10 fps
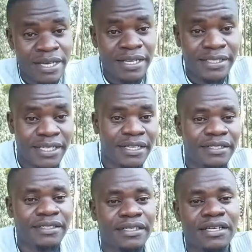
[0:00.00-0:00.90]
and then,
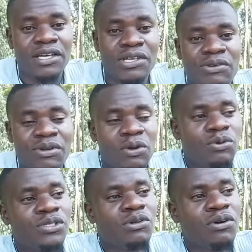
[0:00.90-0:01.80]
you know he
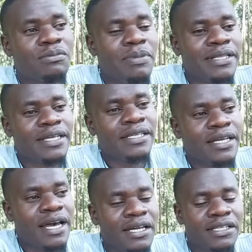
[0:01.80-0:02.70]
was knocked by the
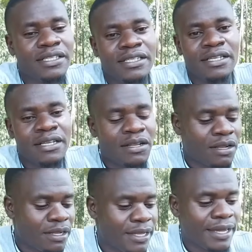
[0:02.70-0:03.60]

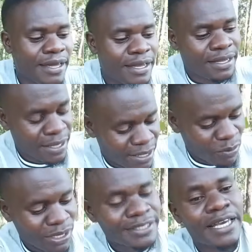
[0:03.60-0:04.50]
the, the
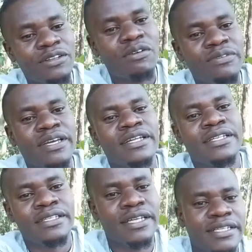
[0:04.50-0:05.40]
one side of the
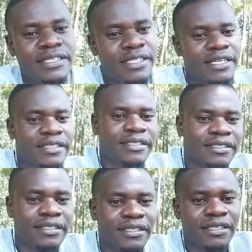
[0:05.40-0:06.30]
the nissan
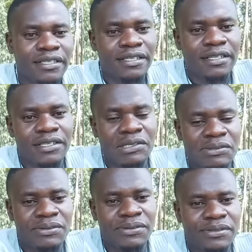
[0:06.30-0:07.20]

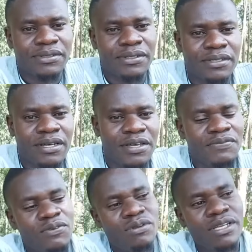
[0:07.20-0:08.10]
you know he
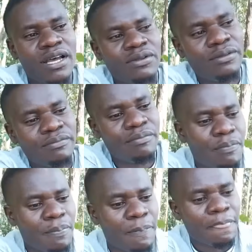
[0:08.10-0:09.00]
fall down
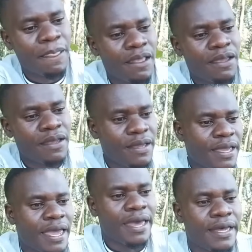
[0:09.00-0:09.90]

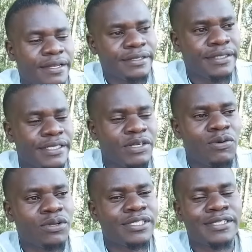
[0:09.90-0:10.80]
and he
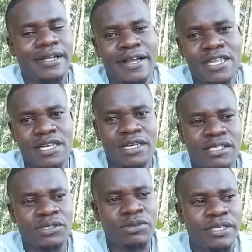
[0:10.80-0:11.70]
got
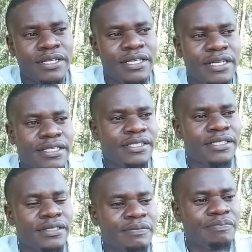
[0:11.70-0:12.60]
scratches on the
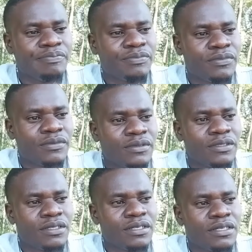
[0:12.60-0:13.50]
knees
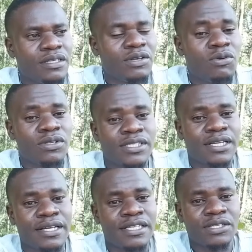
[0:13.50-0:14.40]
he got
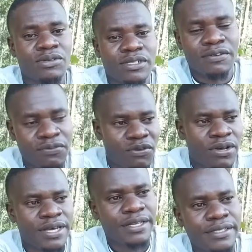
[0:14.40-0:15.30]
scratches on the
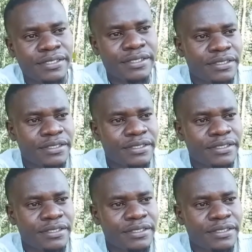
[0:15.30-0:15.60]
forehead